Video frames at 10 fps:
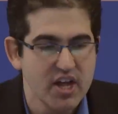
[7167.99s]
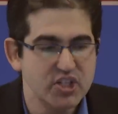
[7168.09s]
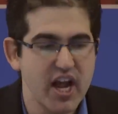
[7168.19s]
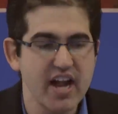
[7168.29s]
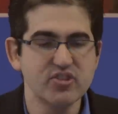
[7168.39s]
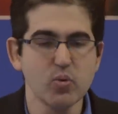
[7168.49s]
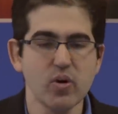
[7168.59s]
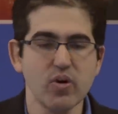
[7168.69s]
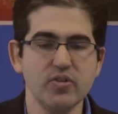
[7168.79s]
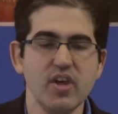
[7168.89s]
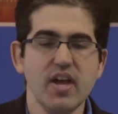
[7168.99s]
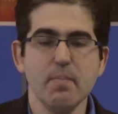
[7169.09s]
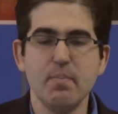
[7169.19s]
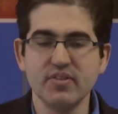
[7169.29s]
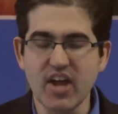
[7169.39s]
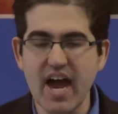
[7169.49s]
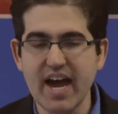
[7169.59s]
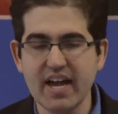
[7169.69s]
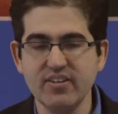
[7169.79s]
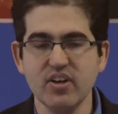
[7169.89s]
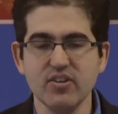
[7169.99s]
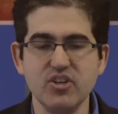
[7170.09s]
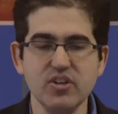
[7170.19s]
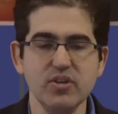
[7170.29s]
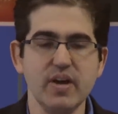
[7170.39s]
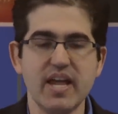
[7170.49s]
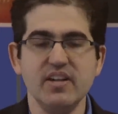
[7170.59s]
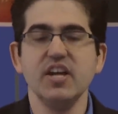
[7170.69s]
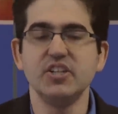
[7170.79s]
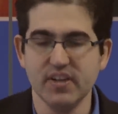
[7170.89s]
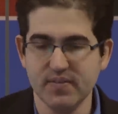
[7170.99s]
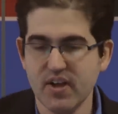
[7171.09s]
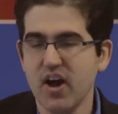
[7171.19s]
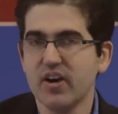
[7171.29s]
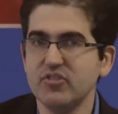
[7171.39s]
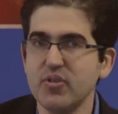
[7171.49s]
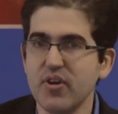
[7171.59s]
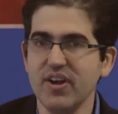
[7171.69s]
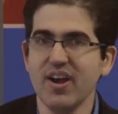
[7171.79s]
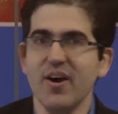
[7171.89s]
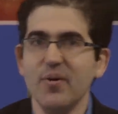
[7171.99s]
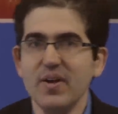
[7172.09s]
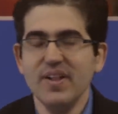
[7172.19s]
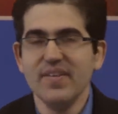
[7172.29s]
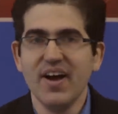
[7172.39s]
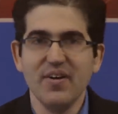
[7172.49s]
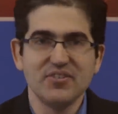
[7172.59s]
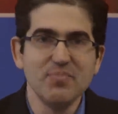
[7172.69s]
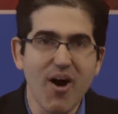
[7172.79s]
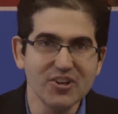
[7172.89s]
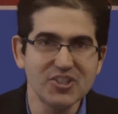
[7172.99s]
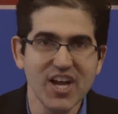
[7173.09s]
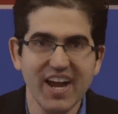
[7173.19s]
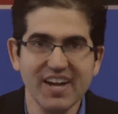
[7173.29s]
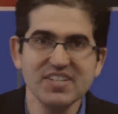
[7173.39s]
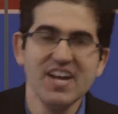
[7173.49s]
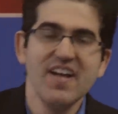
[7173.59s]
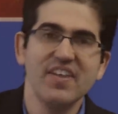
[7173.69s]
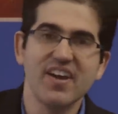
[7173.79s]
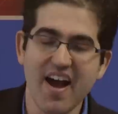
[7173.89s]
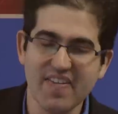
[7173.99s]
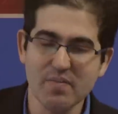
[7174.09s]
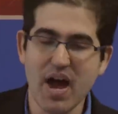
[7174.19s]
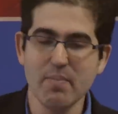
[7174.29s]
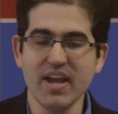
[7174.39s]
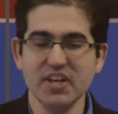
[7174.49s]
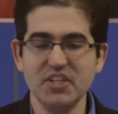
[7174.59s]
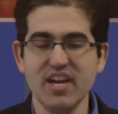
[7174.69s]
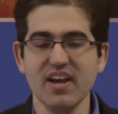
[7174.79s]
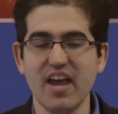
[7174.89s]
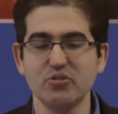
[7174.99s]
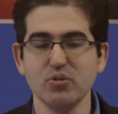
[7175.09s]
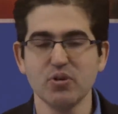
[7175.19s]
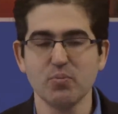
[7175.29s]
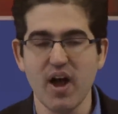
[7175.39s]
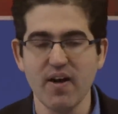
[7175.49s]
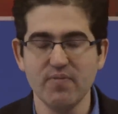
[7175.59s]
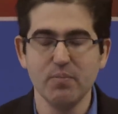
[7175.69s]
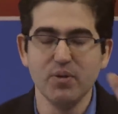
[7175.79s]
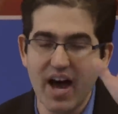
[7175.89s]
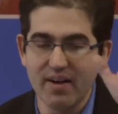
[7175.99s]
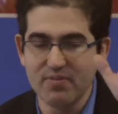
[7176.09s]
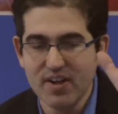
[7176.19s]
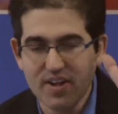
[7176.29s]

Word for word: changed the words besides to in addition. Okay, so there you go. A small change, the kind that might make a cheating high schooler bluff, bluff